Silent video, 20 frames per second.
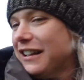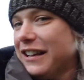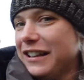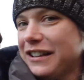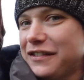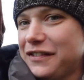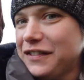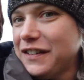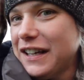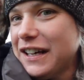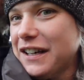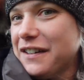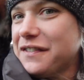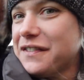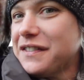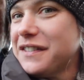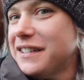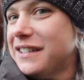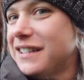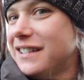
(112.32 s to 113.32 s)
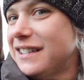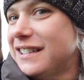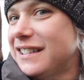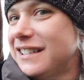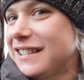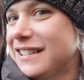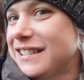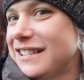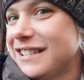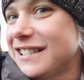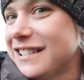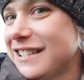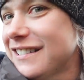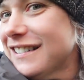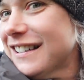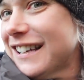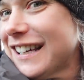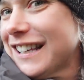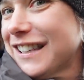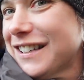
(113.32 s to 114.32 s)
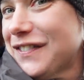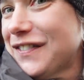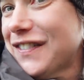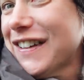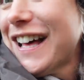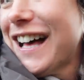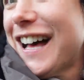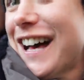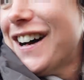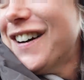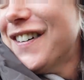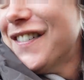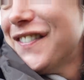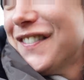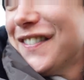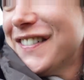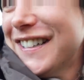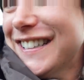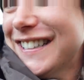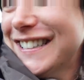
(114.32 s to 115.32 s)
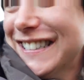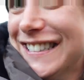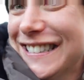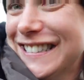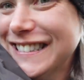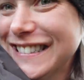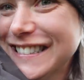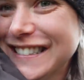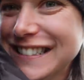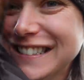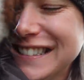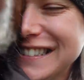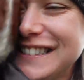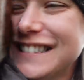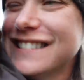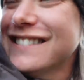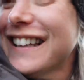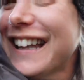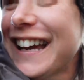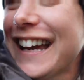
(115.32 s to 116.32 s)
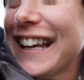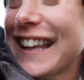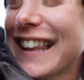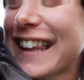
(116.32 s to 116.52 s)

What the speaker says: like the fluff. Do you like the fluff? Do you like